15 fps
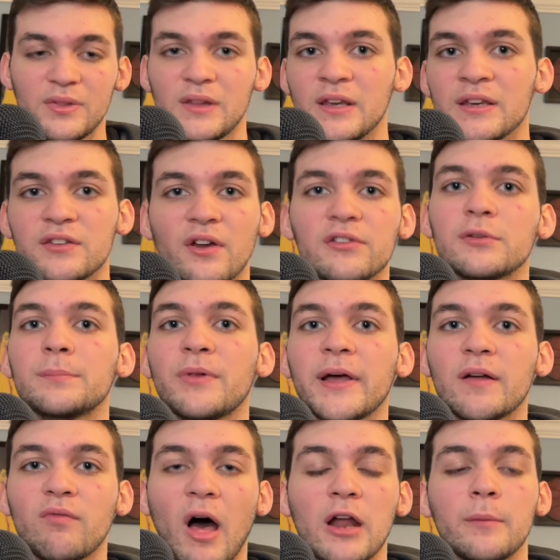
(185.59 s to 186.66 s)
He doesn't play a
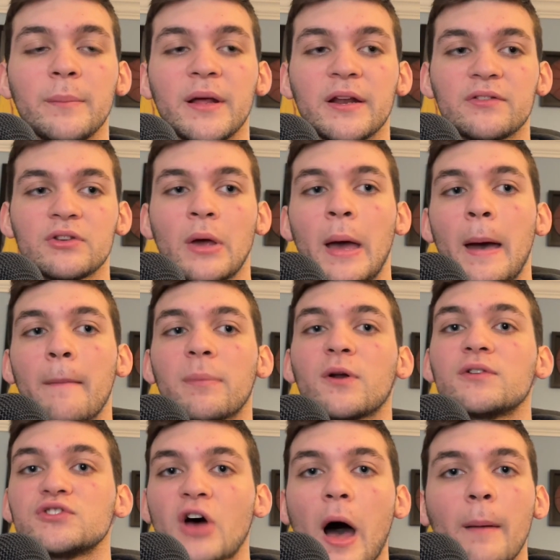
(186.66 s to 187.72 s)
lot of minutes, but on
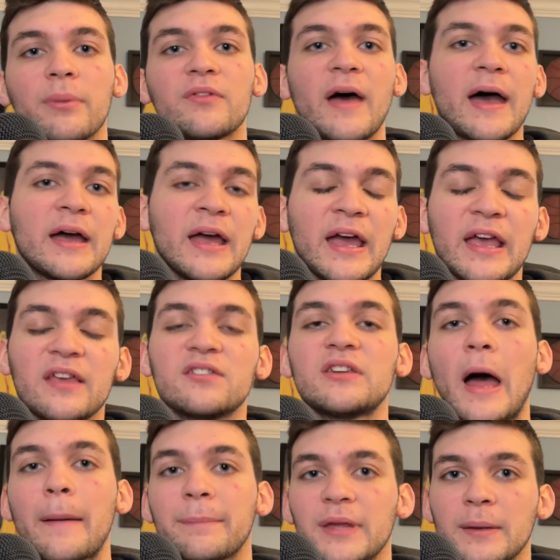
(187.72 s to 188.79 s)
top of that, he's
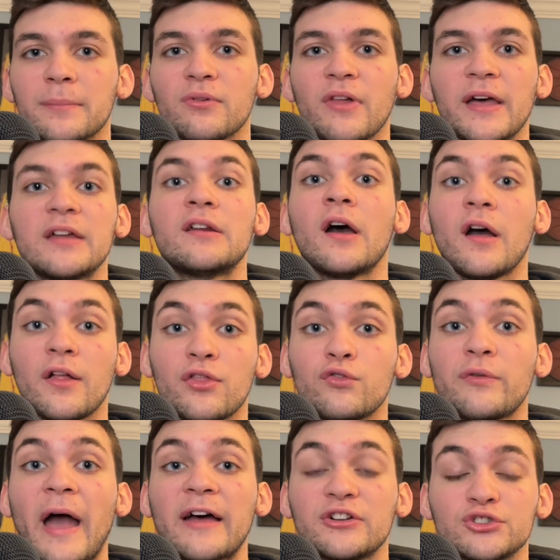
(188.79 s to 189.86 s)
not being played
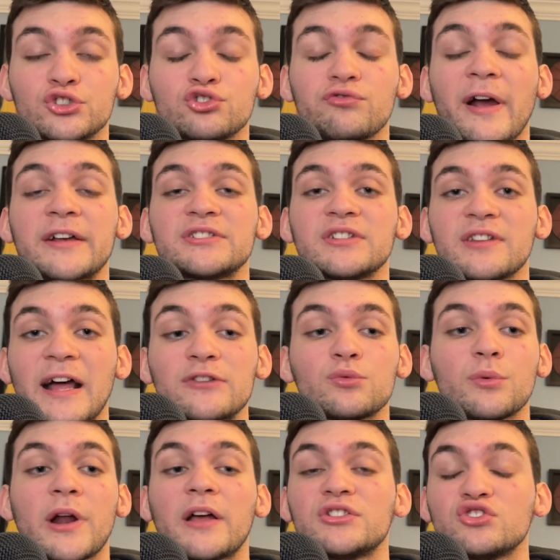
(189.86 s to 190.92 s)
throughout his strengths, and that's what
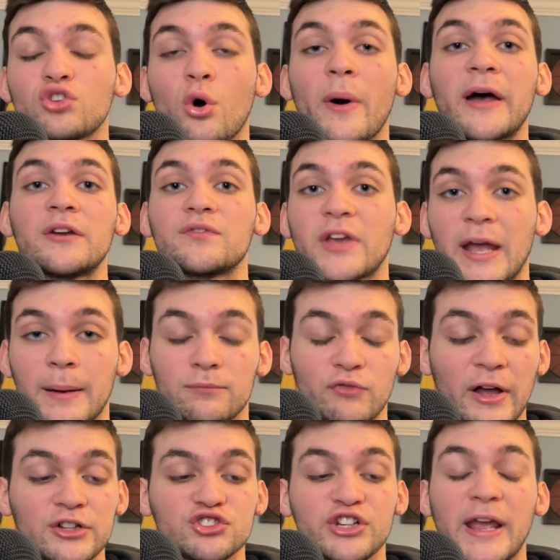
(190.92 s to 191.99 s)
I saw out of Cam
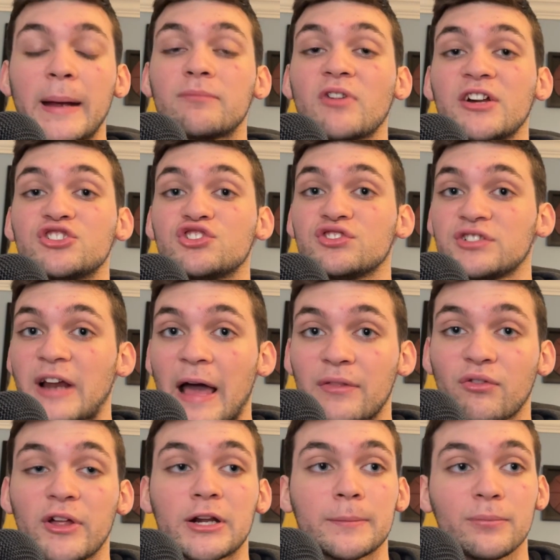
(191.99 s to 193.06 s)
Reddish. Cam Reddish is an
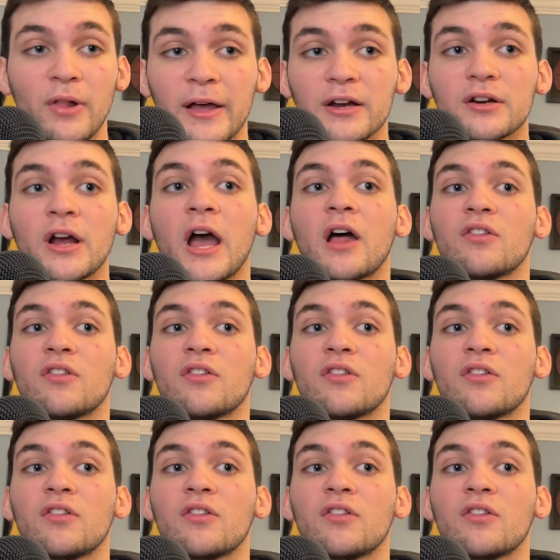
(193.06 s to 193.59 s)
athletic player.